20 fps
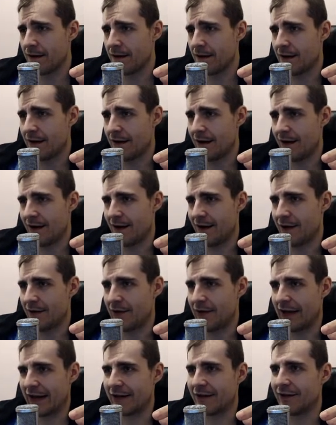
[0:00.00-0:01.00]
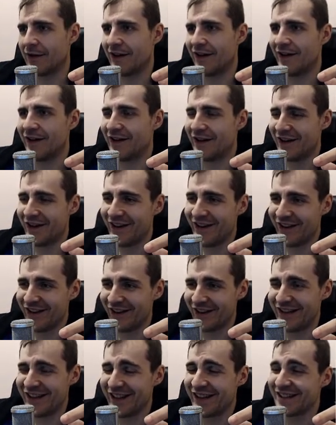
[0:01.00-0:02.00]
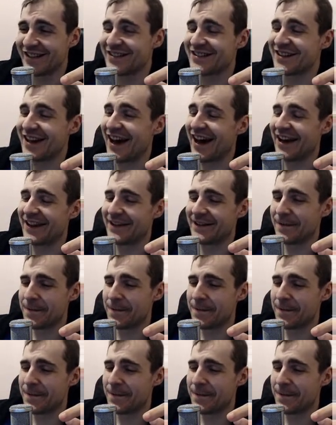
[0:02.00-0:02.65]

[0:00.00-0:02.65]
Like on the inside.